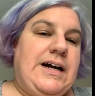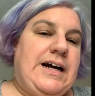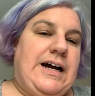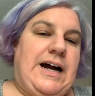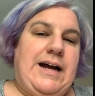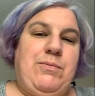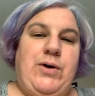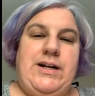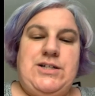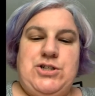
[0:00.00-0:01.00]
I wanted
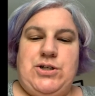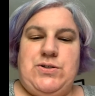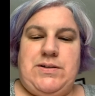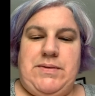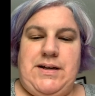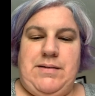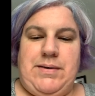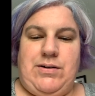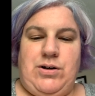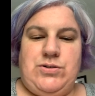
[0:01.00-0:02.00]
to show you something
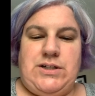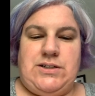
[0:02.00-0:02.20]
about hotels